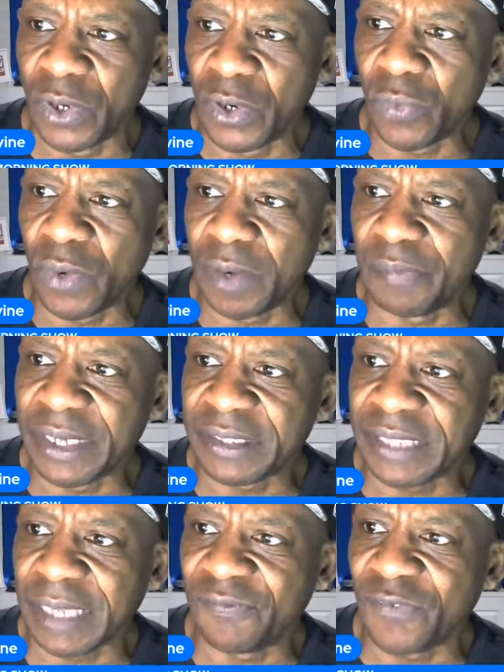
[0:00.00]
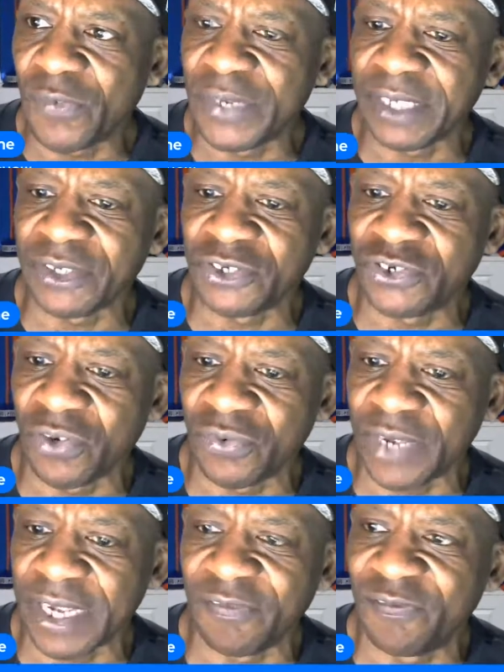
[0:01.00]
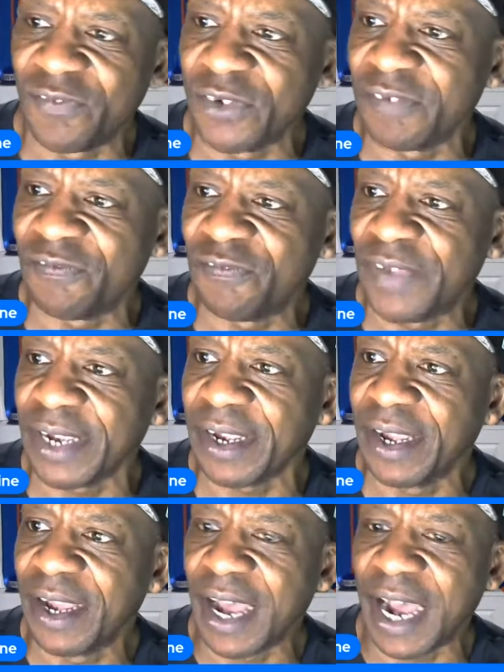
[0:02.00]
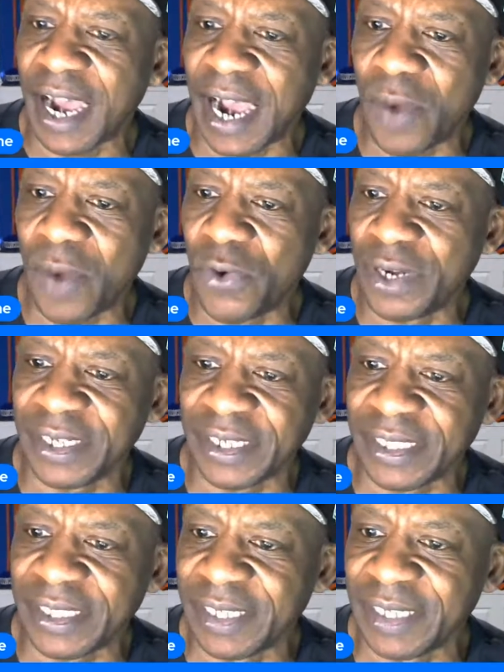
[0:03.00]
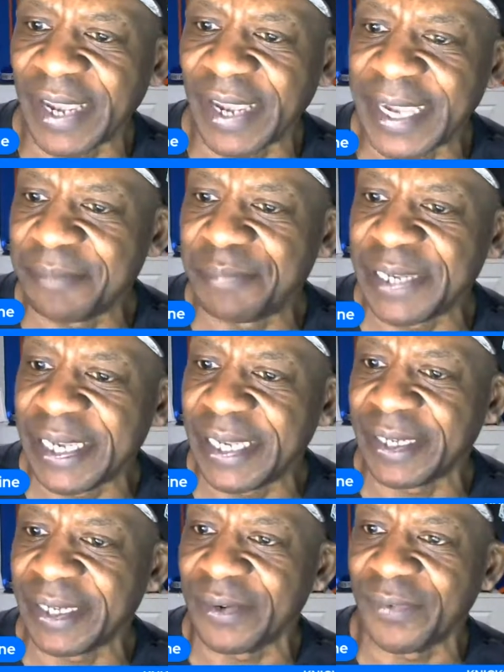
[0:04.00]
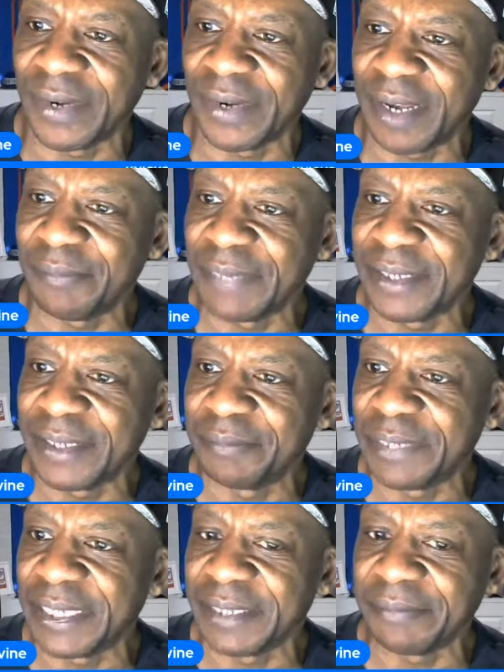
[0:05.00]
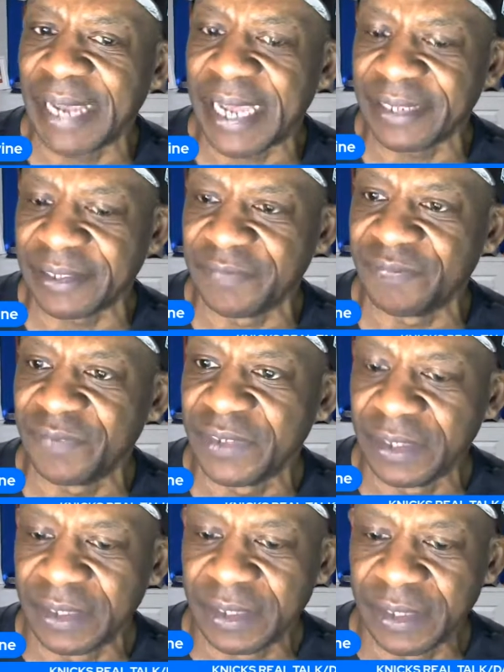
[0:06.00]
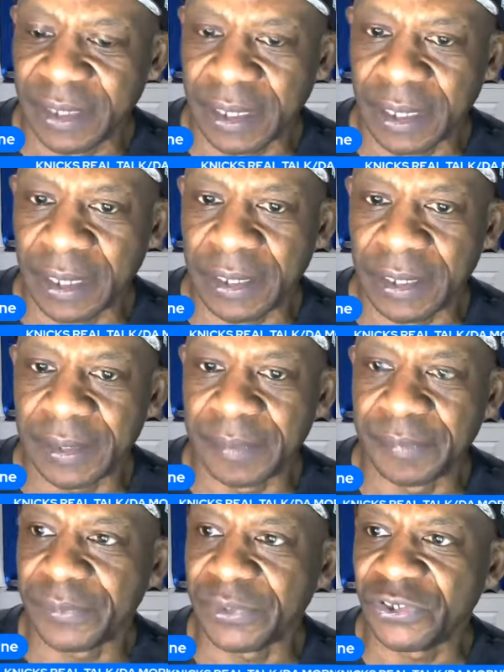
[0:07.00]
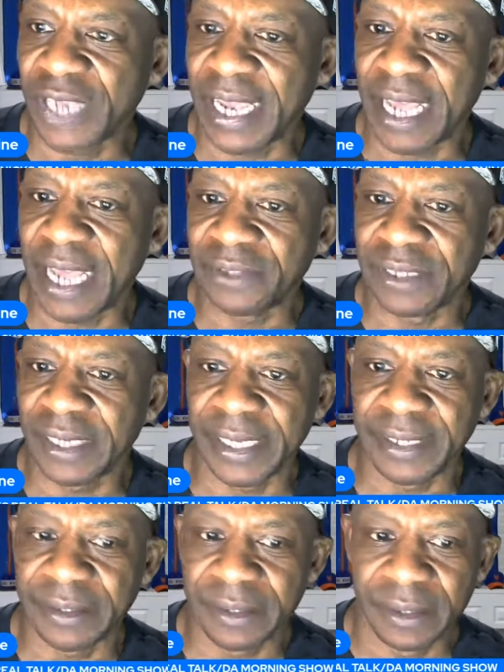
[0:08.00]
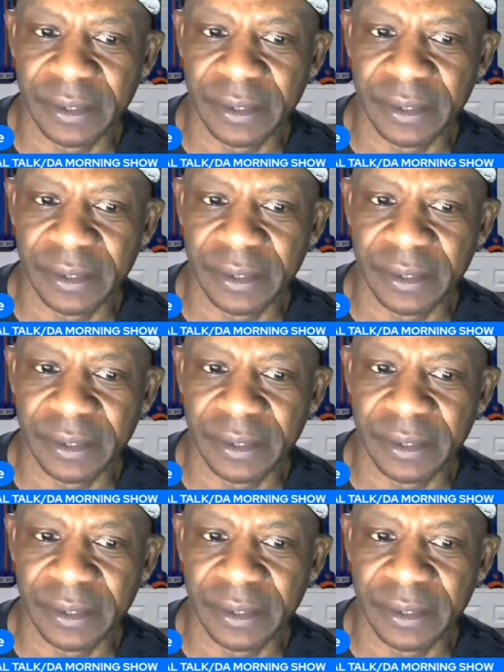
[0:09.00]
one big thing before we get the show in full effect, I want to give a big, when I mean a big, massive shout out today